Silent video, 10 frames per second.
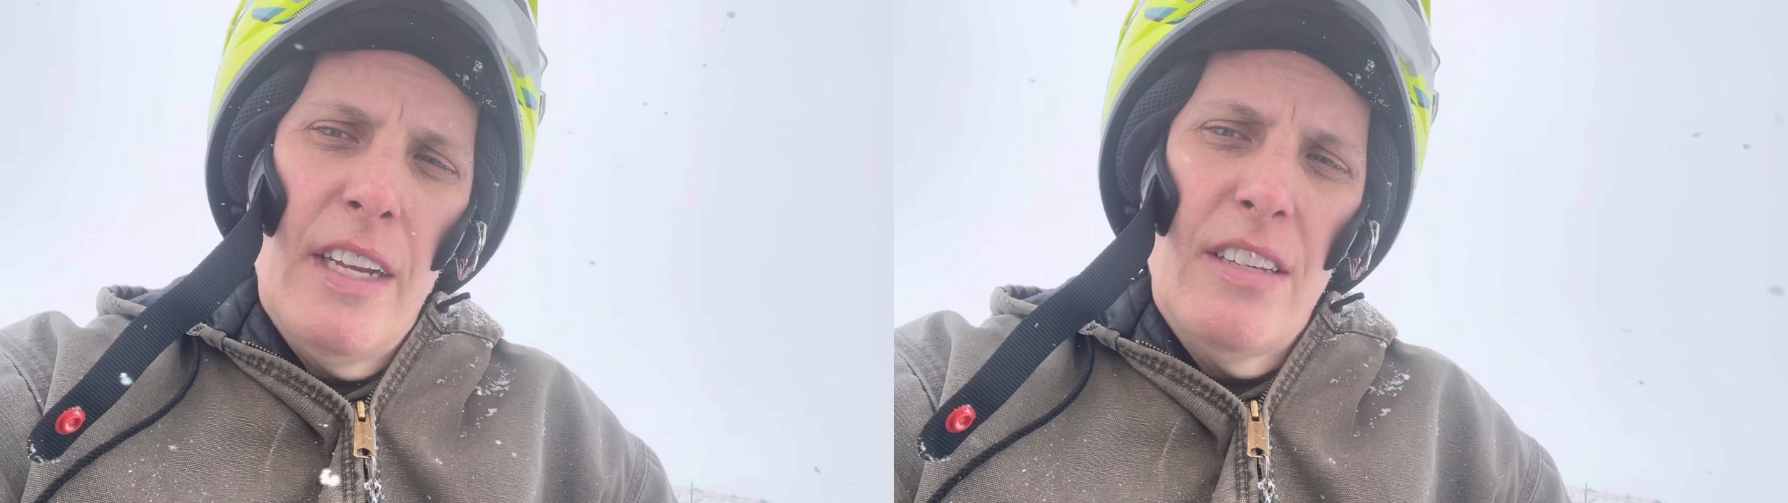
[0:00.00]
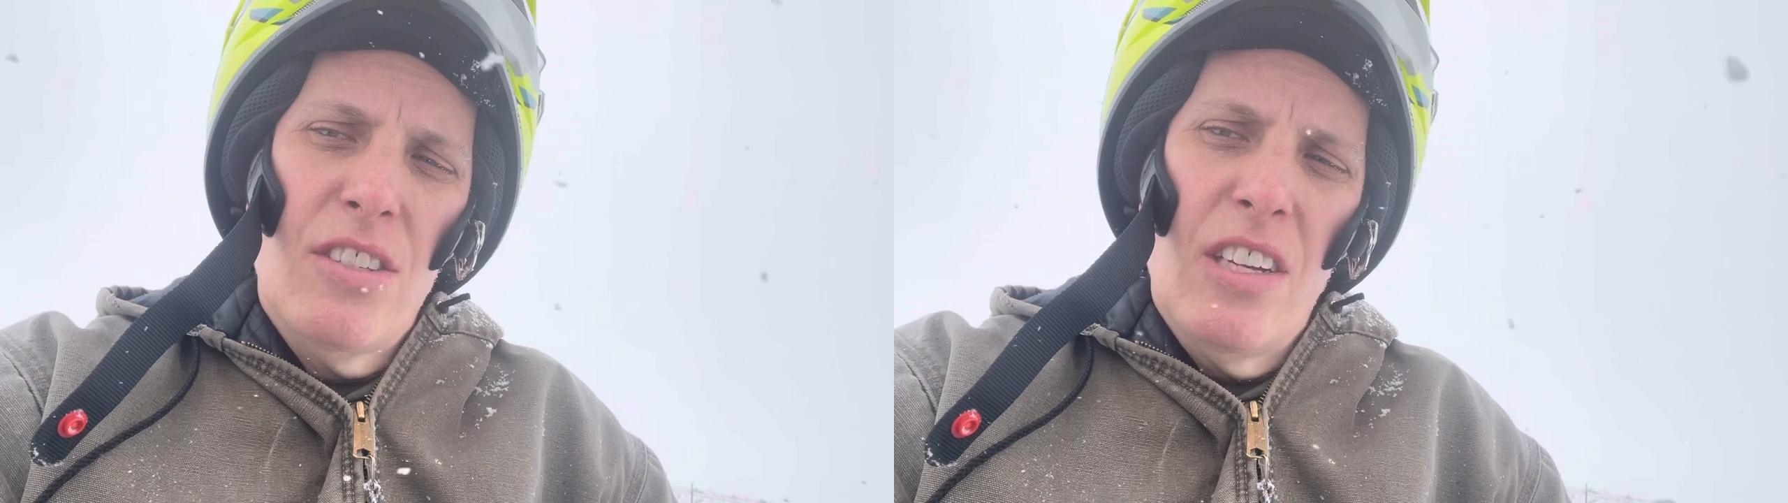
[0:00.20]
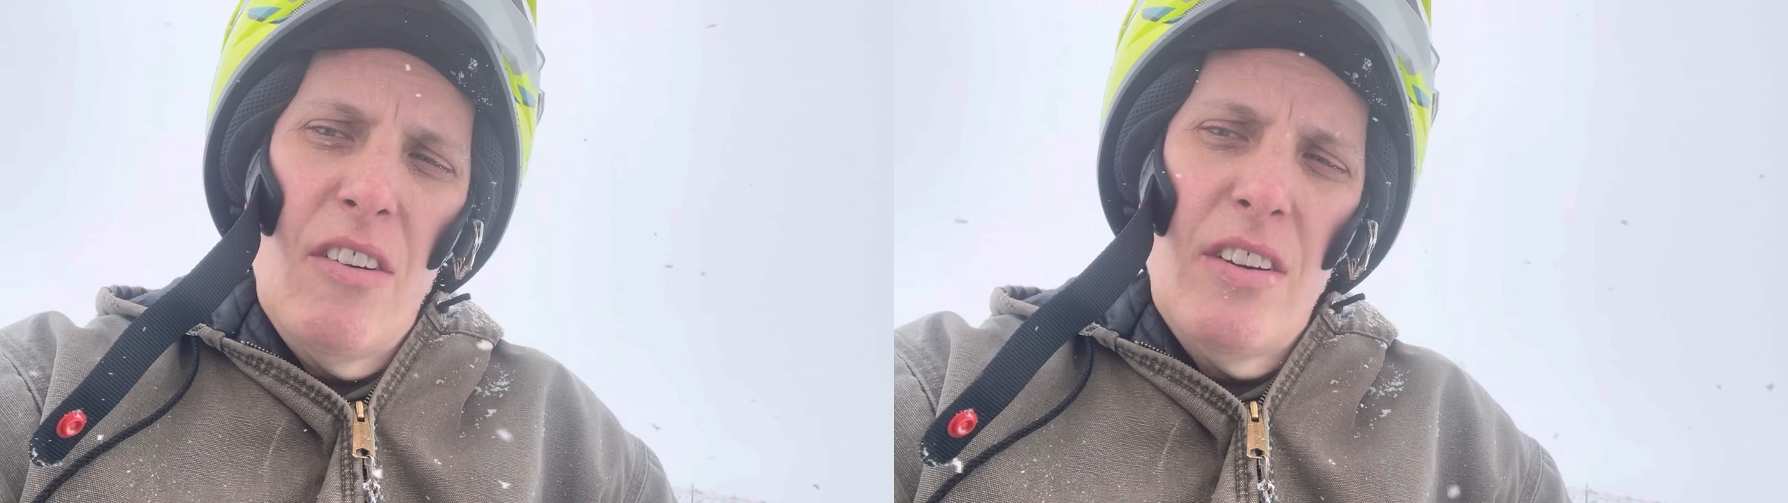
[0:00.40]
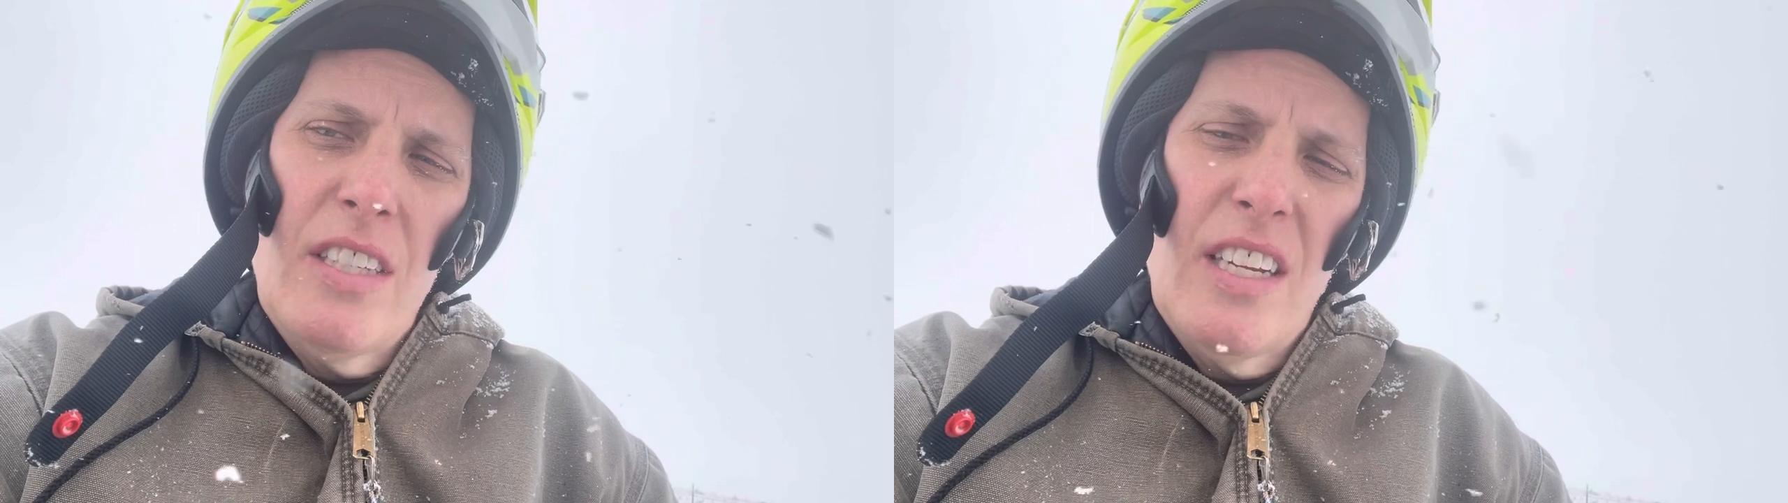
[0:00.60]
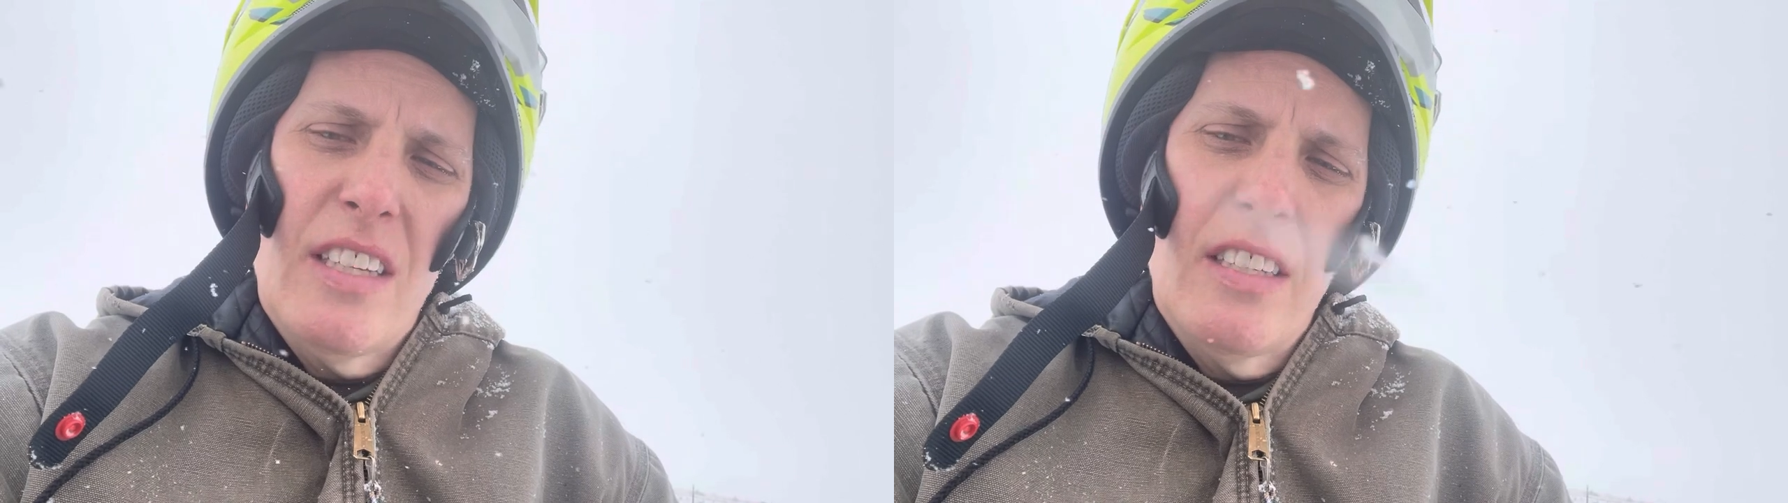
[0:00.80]
in the snow, and
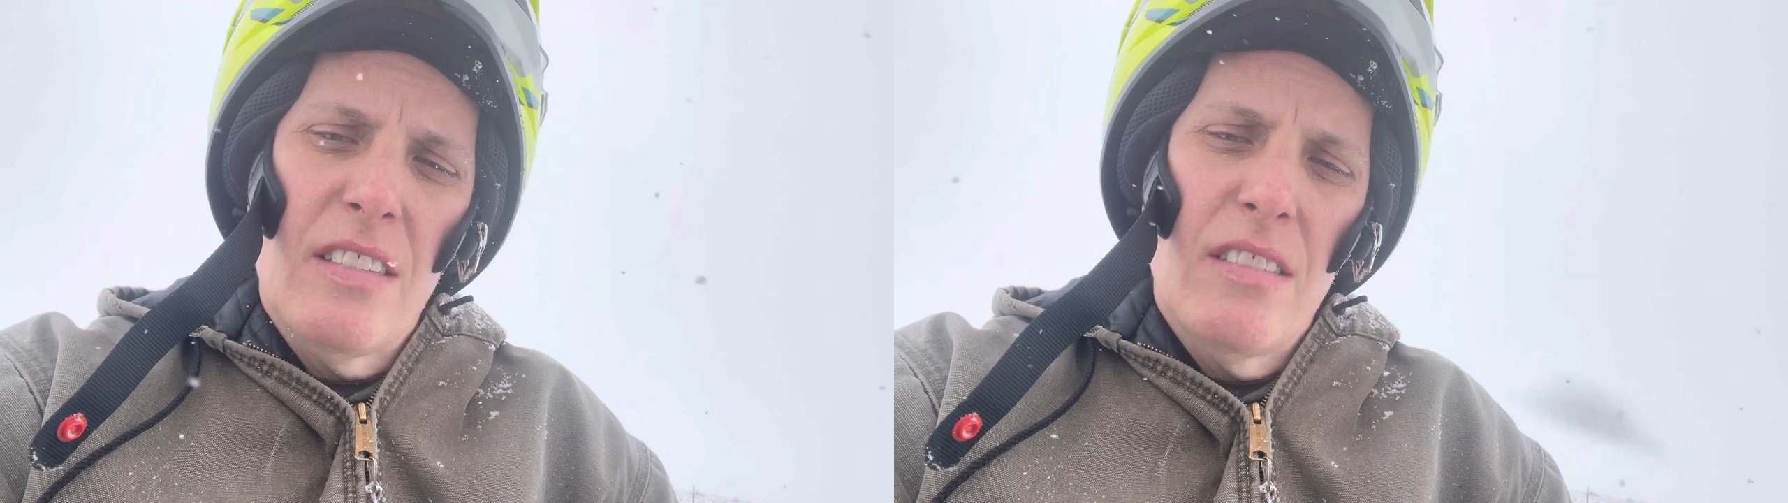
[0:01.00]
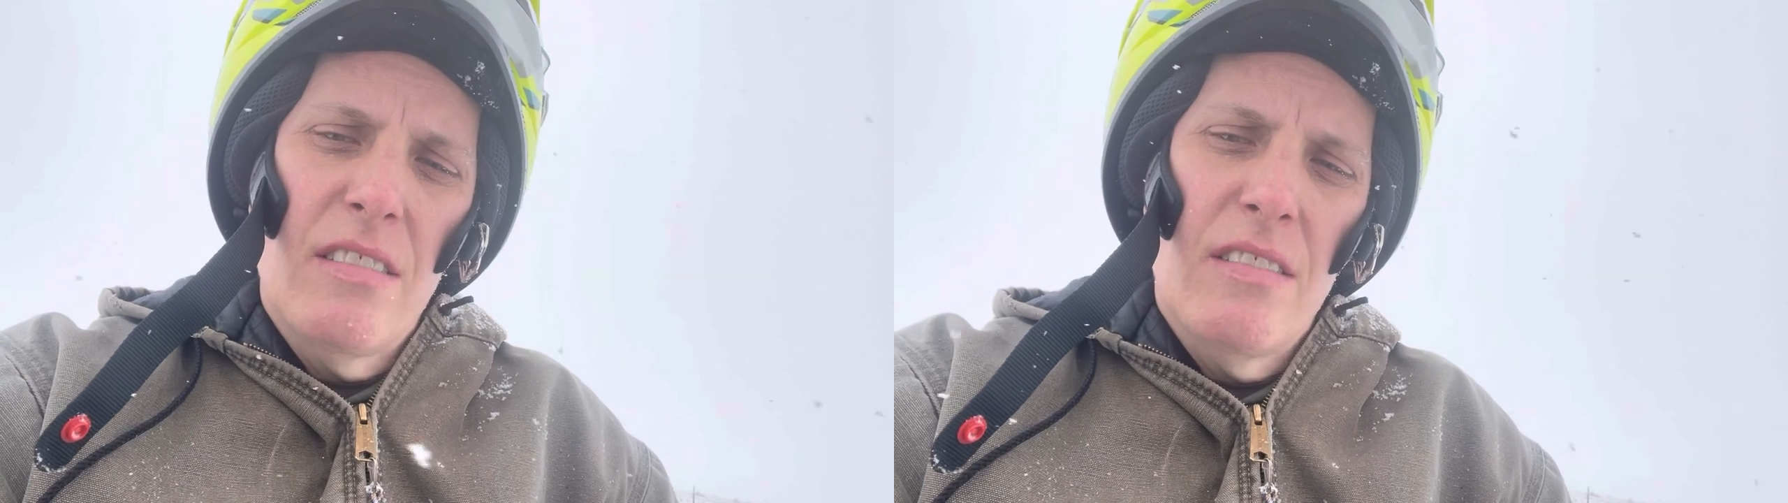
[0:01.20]
it's like this